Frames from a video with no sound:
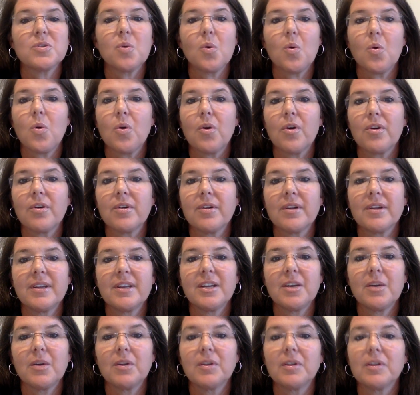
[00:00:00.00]
or
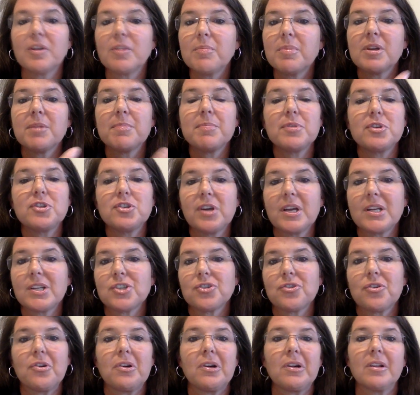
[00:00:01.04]
a little bit of
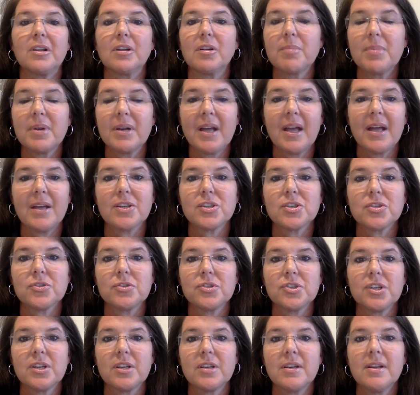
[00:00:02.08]
progesterone and a little bit of
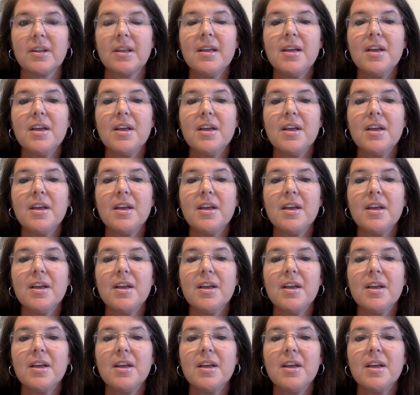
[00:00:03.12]
estrogen.